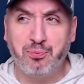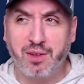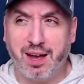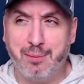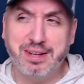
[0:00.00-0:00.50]

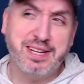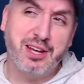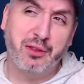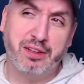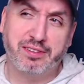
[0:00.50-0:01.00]
I'm going to
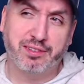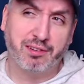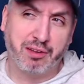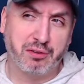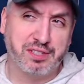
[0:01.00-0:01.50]
tell you this
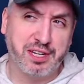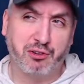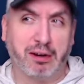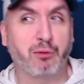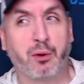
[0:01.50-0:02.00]
little
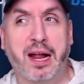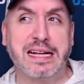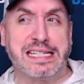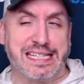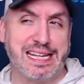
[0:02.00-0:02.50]
secret. When I
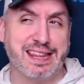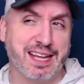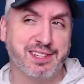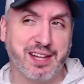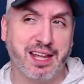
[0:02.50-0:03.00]
see
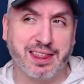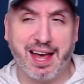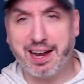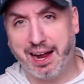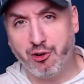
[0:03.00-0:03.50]
things like
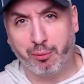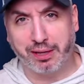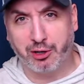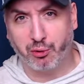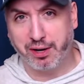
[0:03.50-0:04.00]
that, I
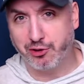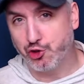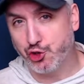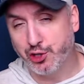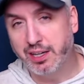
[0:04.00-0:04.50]
normally
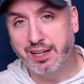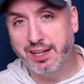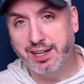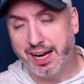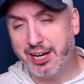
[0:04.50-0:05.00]
cringe.
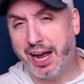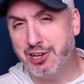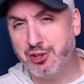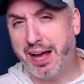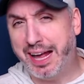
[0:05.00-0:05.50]
I
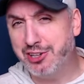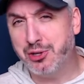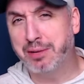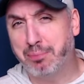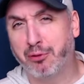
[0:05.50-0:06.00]
actually I
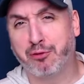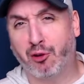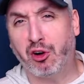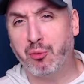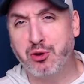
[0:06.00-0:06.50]
actually
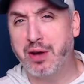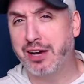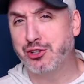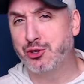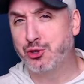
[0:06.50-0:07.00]
prefer it when you
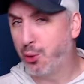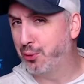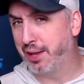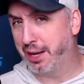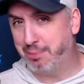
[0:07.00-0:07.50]
guys
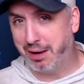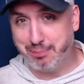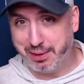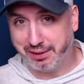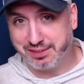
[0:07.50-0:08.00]
don't like my
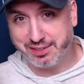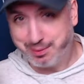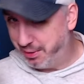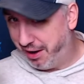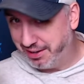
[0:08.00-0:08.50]
picks, to
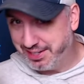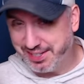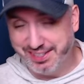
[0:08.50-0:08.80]
be honest.